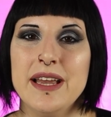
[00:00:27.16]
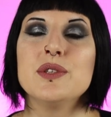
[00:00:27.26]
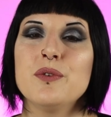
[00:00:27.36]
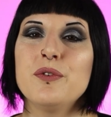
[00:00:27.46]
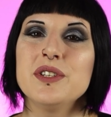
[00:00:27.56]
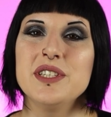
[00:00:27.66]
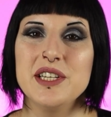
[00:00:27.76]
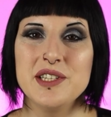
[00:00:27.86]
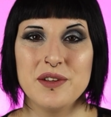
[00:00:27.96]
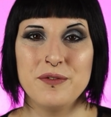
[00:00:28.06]
So for
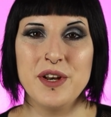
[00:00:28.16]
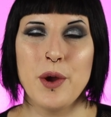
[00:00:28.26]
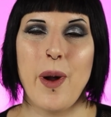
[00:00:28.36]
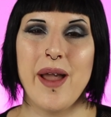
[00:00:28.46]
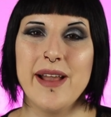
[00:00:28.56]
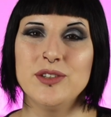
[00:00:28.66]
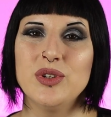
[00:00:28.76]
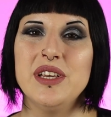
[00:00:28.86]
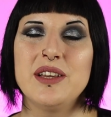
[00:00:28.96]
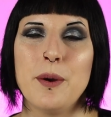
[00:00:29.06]
today's video, I
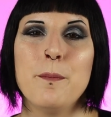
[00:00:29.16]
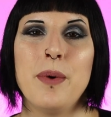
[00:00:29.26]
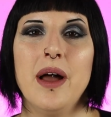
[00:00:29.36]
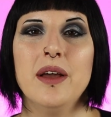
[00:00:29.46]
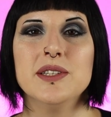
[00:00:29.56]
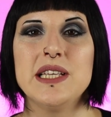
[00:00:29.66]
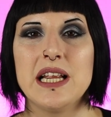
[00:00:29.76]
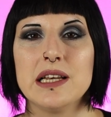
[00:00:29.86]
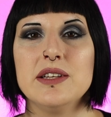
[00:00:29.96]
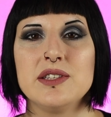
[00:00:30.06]
actually compiled
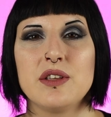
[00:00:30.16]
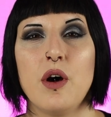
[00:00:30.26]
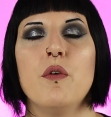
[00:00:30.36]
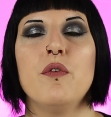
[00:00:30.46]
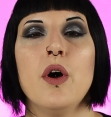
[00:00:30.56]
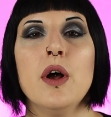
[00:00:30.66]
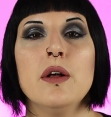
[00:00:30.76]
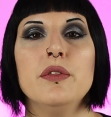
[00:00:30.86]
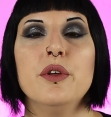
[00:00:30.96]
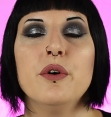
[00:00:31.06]
a list of
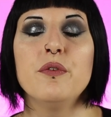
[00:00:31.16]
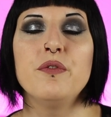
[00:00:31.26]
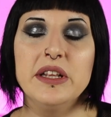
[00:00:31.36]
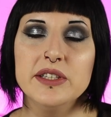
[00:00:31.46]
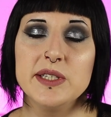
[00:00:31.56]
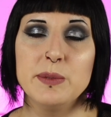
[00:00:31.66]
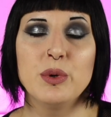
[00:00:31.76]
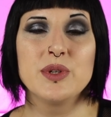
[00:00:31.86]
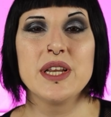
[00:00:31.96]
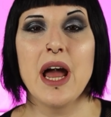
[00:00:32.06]
the fantasy
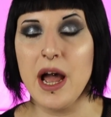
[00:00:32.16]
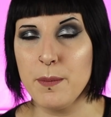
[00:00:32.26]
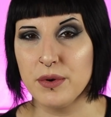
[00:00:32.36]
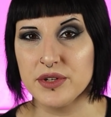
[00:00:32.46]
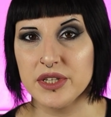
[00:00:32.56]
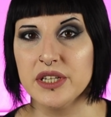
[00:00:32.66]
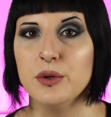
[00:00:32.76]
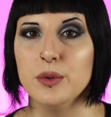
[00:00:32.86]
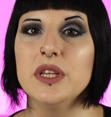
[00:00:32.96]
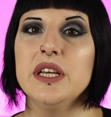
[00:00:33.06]
books that I personally
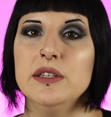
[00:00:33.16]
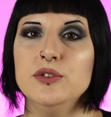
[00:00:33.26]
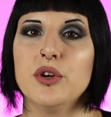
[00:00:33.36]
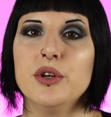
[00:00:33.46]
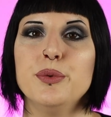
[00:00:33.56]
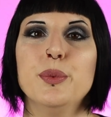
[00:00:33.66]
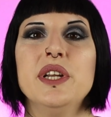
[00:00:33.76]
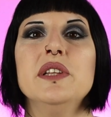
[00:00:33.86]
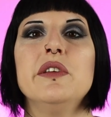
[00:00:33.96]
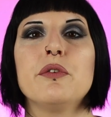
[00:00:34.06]
really enjoyed
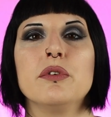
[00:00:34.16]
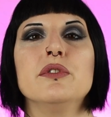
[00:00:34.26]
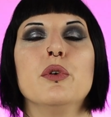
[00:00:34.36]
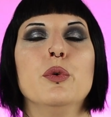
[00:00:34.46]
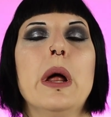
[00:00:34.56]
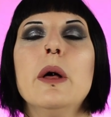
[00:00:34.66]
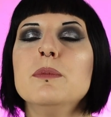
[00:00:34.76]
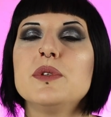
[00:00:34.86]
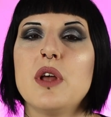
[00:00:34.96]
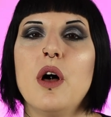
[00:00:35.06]
within different
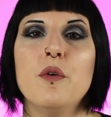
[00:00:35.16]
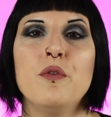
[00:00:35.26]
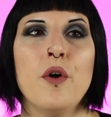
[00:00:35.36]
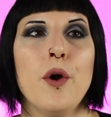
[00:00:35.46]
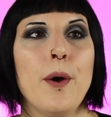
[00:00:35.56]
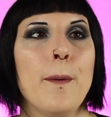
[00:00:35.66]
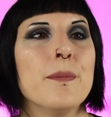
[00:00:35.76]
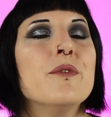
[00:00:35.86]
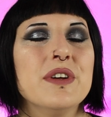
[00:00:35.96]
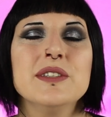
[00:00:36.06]
realms of
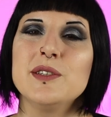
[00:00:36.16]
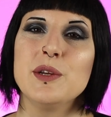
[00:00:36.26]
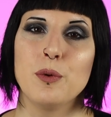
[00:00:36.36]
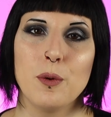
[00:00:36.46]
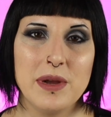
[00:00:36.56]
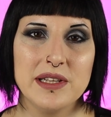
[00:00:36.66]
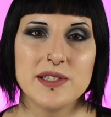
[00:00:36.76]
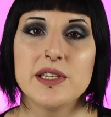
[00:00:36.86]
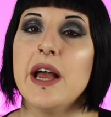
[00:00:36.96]
fantasy romance.